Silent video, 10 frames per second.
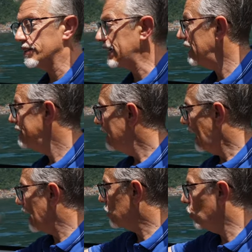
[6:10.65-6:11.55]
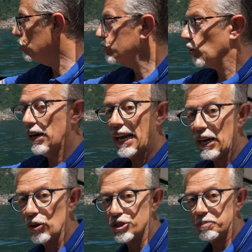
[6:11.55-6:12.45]
There is a really good view,
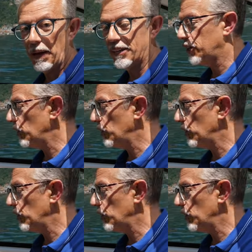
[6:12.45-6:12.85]
as I was saying.